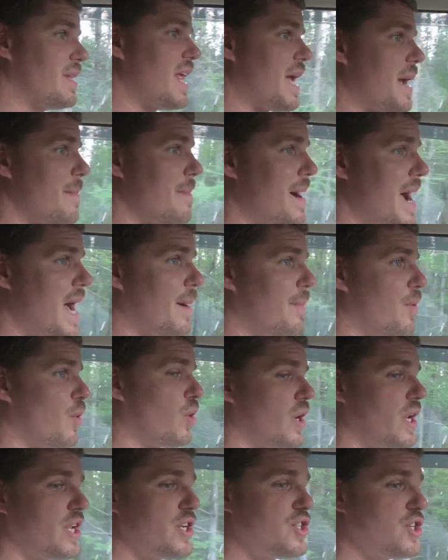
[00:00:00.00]
been like a mile
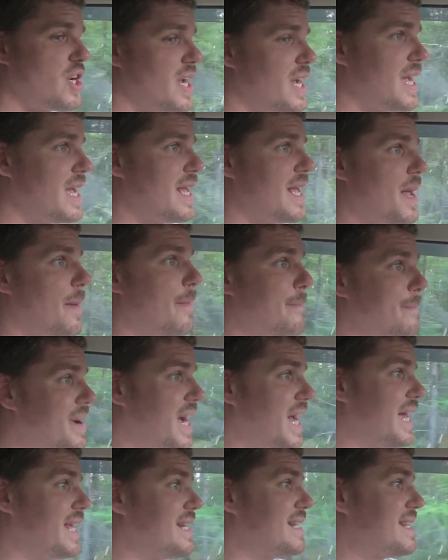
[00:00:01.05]
portage,
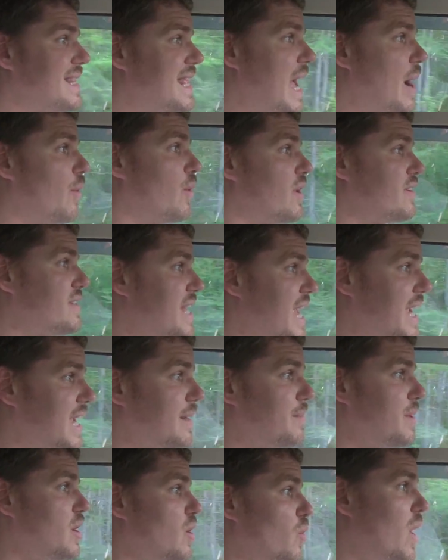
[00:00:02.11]
but that would have
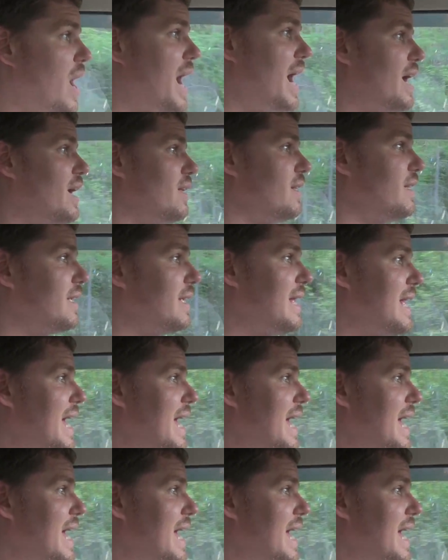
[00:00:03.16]
taken me a while.